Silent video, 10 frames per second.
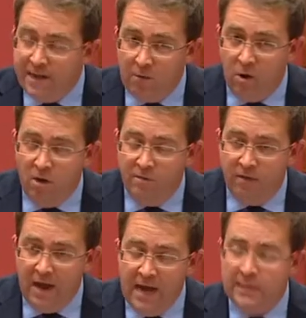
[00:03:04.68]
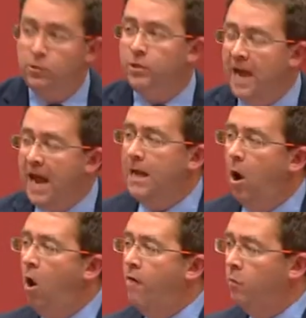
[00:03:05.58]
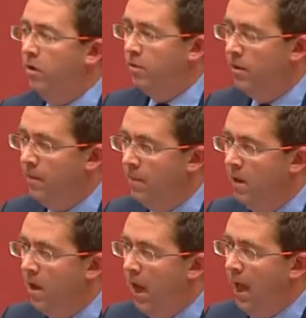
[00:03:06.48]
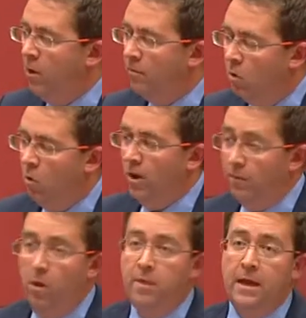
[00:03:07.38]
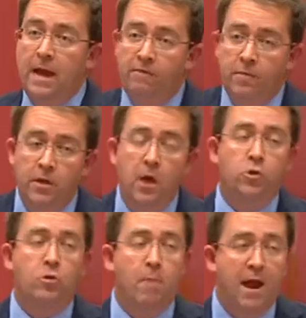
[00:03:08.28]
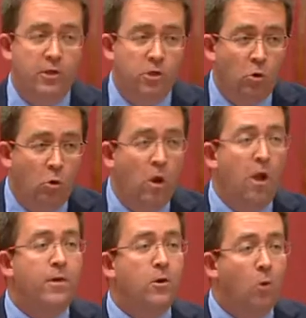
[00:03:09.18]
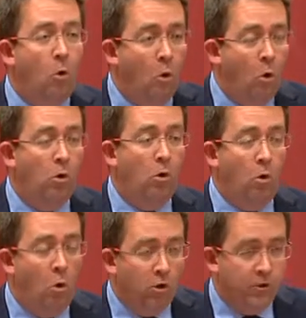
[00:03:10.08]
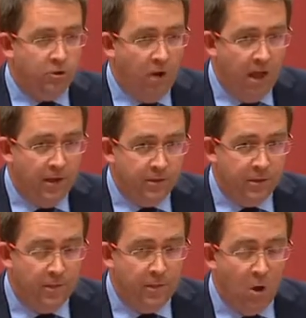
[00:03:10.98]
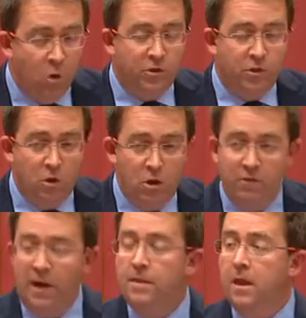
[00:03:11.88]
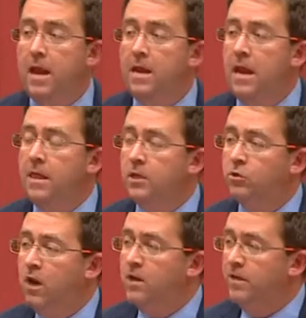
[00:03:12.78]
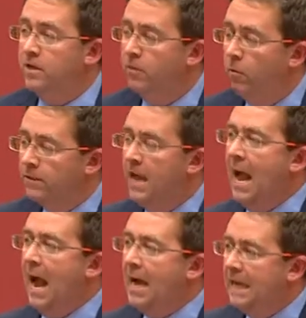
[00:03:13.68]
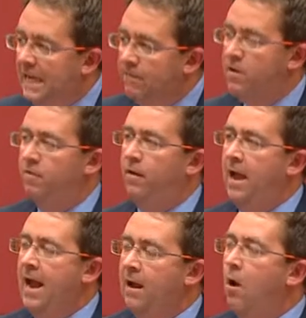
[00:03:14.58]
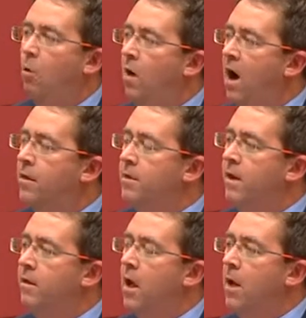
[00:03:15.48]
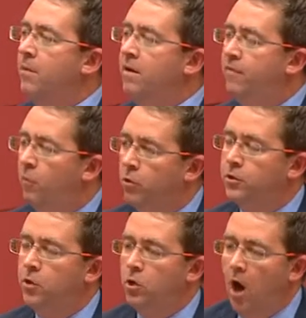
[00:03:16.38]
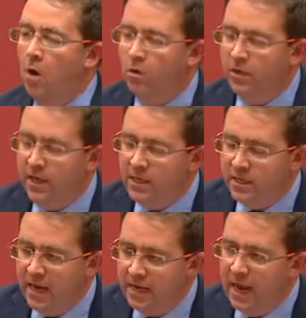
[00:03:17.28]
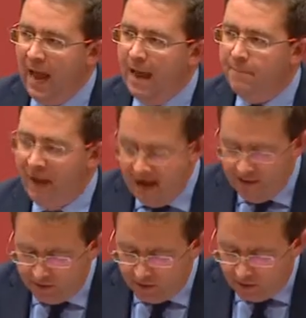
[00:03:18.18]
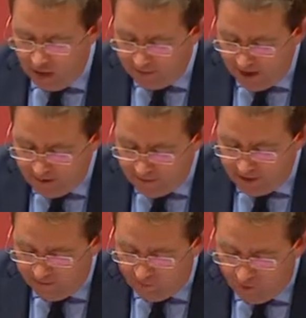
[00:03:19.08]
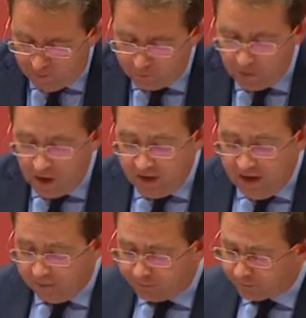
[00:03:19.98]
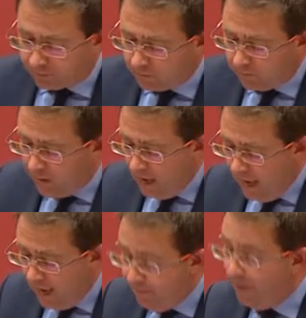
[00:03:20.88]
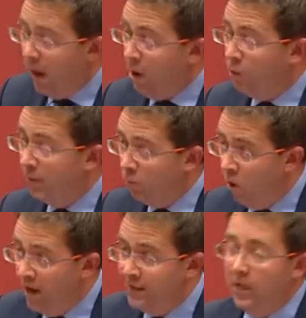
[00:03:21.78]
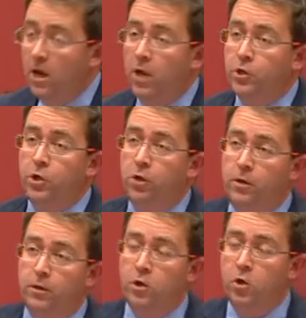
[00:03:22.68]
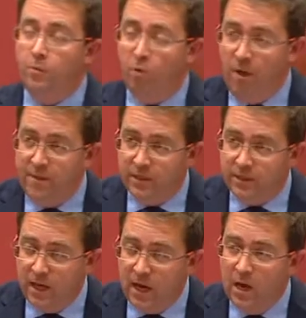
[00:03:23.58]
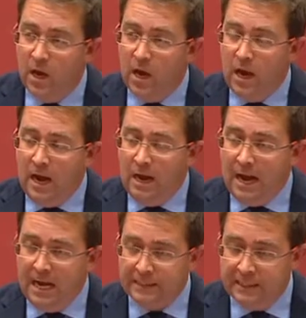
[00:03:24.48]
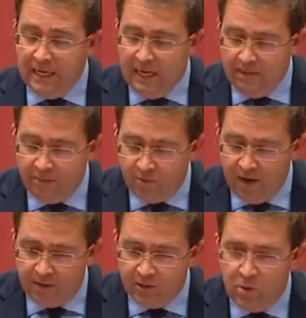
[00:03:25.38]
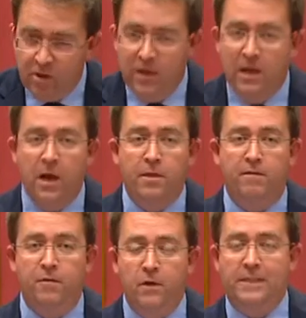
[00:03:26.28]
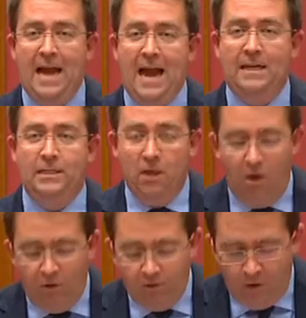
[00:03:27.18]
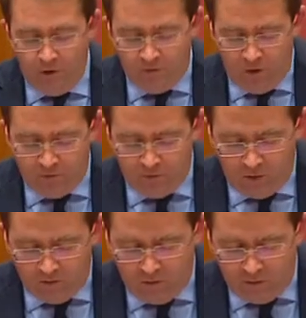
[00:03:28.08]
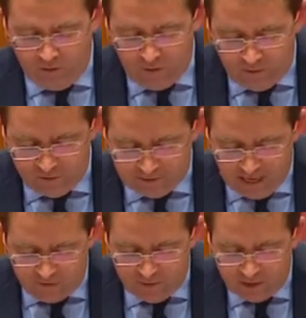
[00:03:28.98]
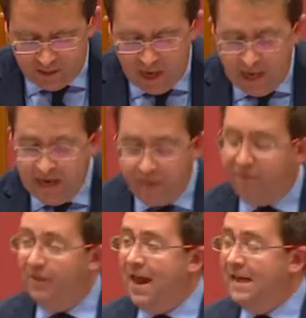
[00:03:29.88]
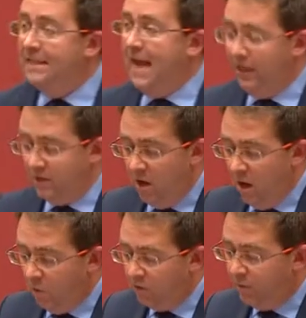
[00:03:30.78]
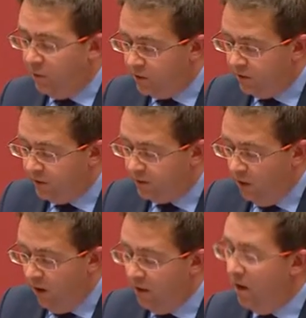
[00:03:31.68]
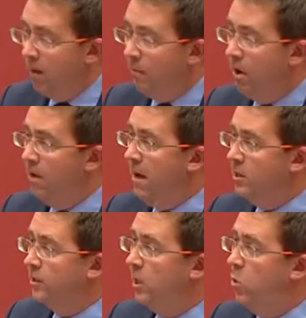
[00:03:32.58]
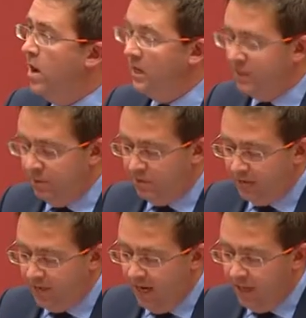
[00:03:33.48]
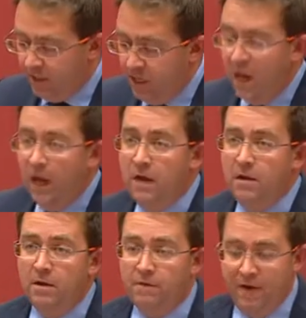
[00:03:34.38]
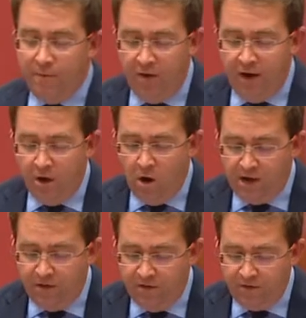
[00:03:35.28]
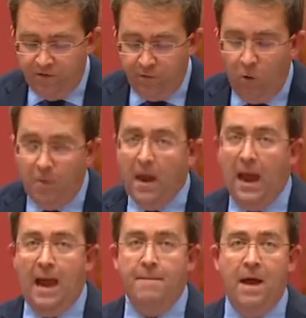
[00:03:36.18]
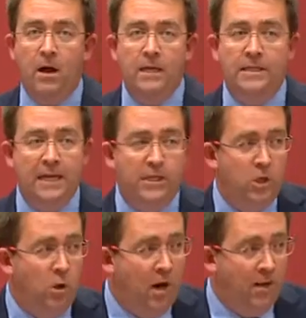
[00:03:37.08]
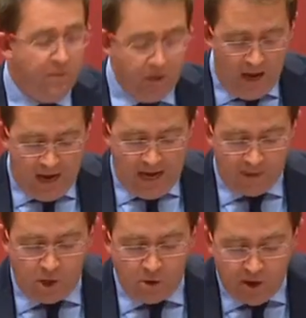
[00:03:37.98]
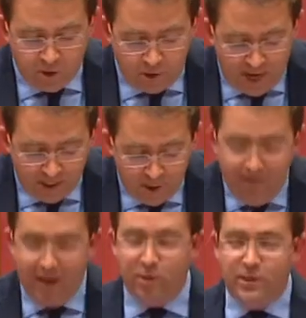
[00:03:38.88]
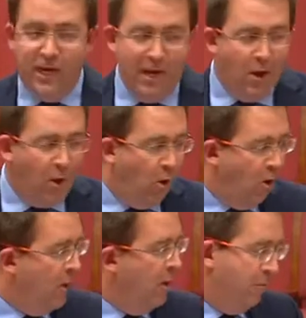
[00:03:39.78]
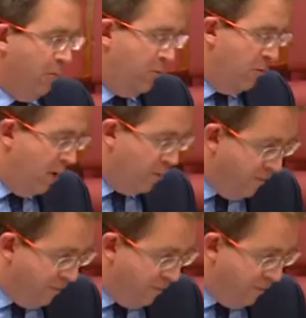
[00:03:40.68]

their own flags to take over with them. And I'm calling upon the government to make sure that all Australians who serve in the Australian Defence Force are given a flag rather than being forced to go onto the internet and pay money for it. Now, and I will be writing to the new Prime Minister, asking him to make this one of the first acts of his government. Now, the Flags Act was personally signed by Her Majesty Queen Elizabeth II in February 1954. And may I detour to congratulate Her Majesty, along through my good